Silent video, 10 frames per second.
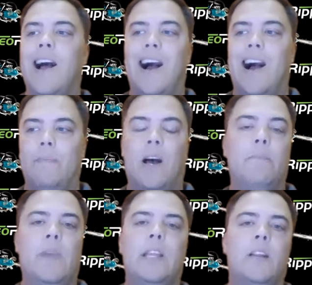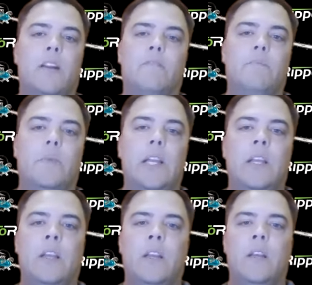I'm not making enough money.
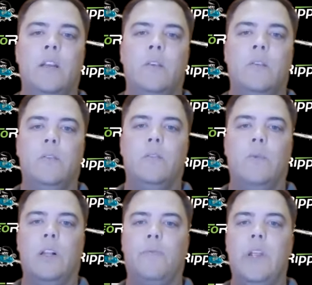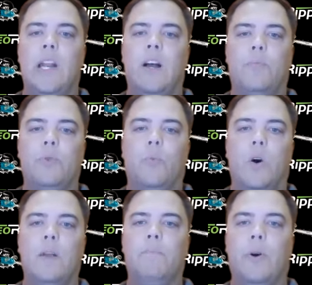Well, if we can help with
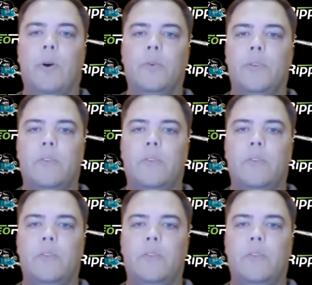one, both,